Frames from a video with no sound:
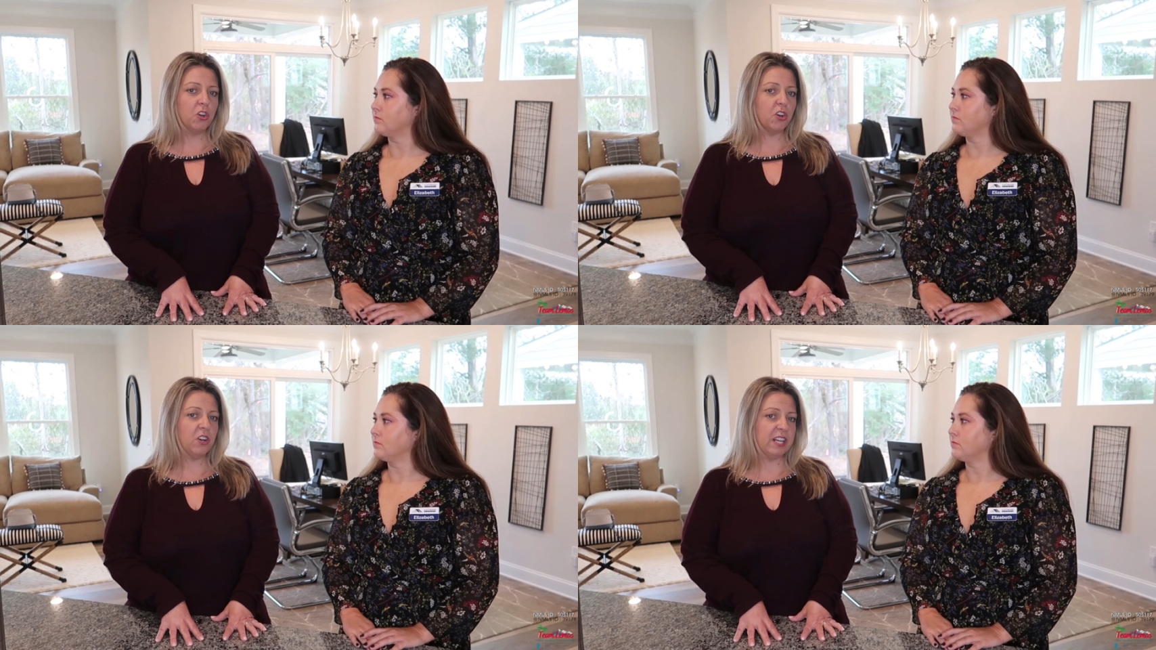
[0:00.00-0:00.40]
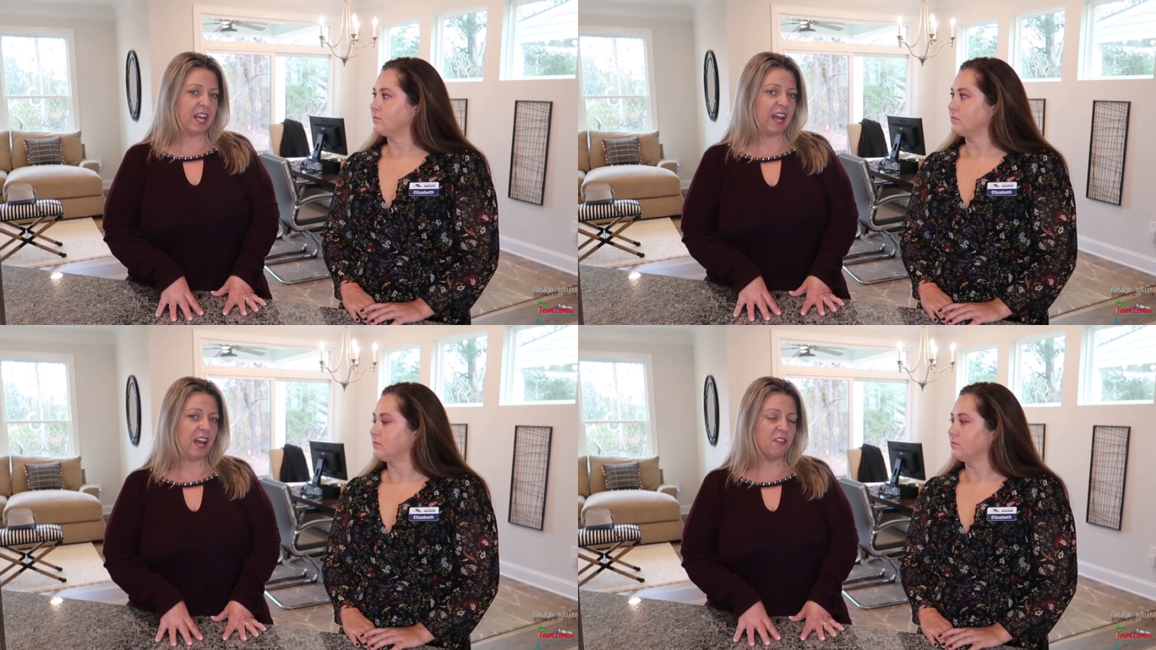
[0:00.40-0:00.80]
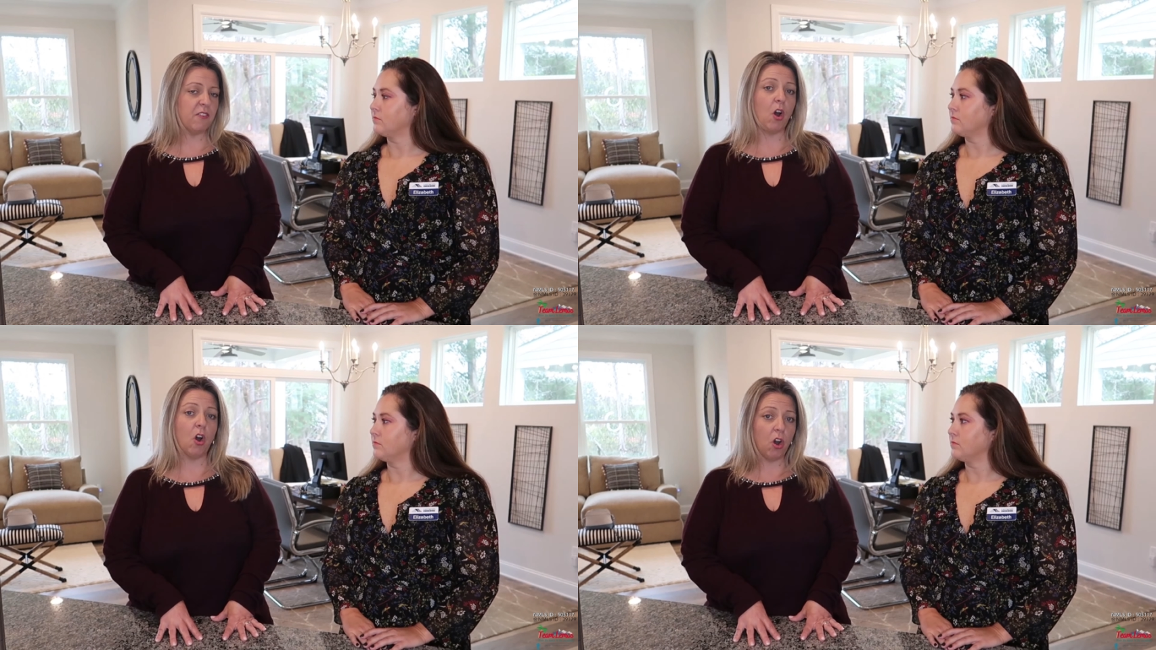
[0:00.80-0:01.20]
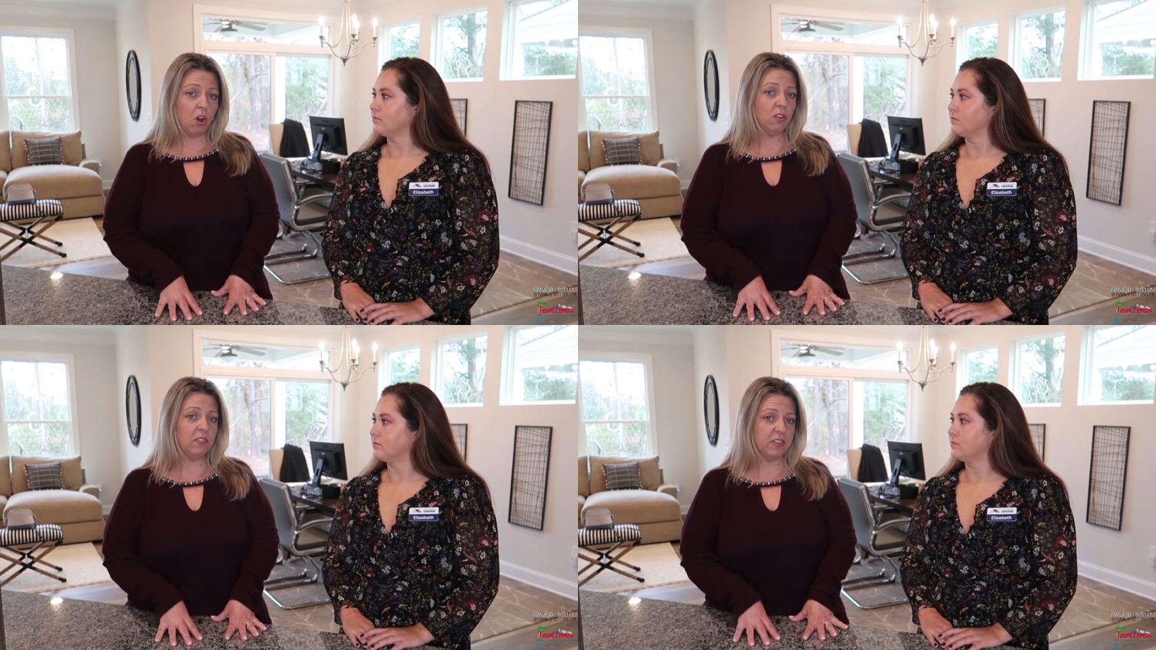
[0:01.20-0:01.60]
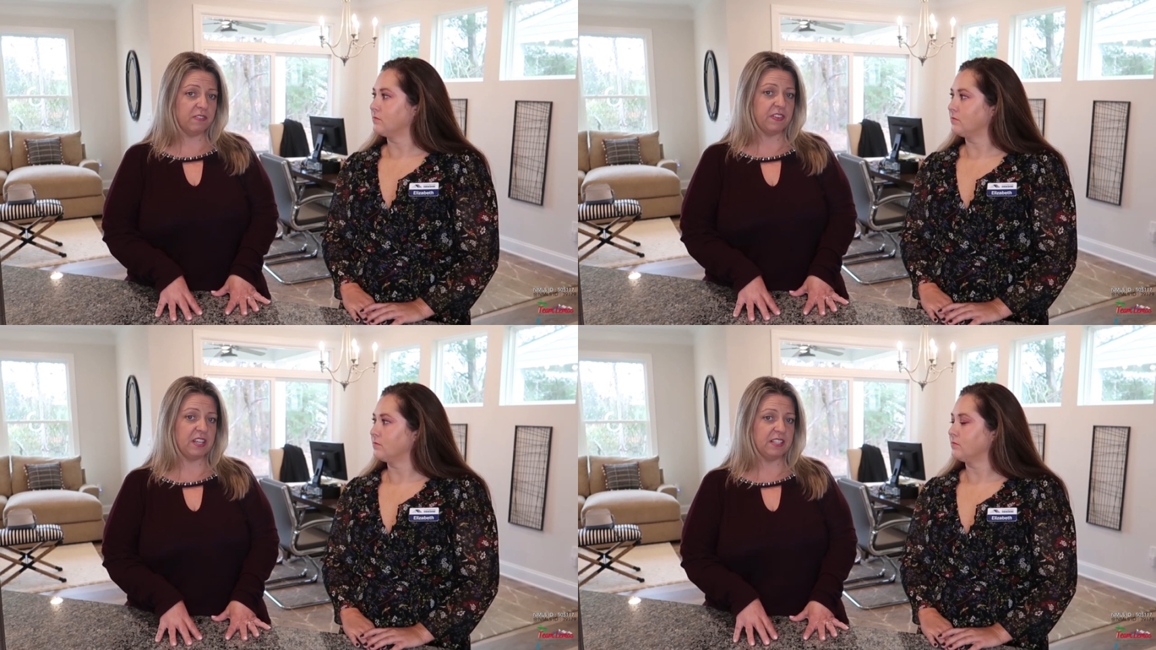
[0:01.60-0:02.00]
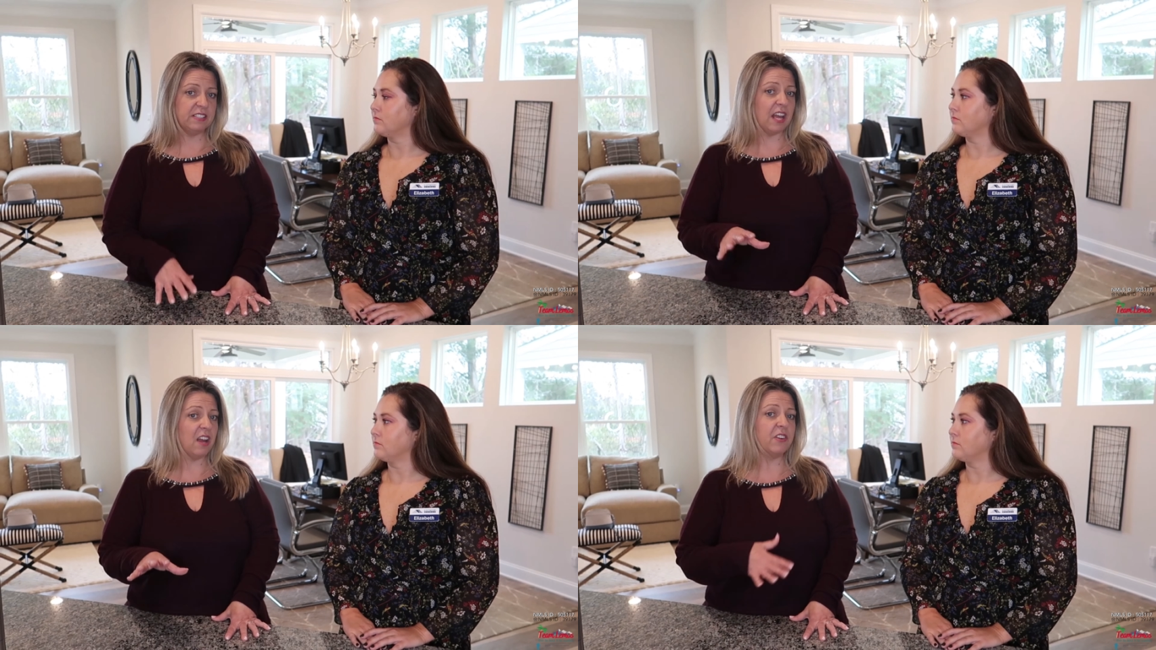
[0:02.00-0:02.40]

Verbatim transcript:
Speaker 1: you're going to have all of the fees,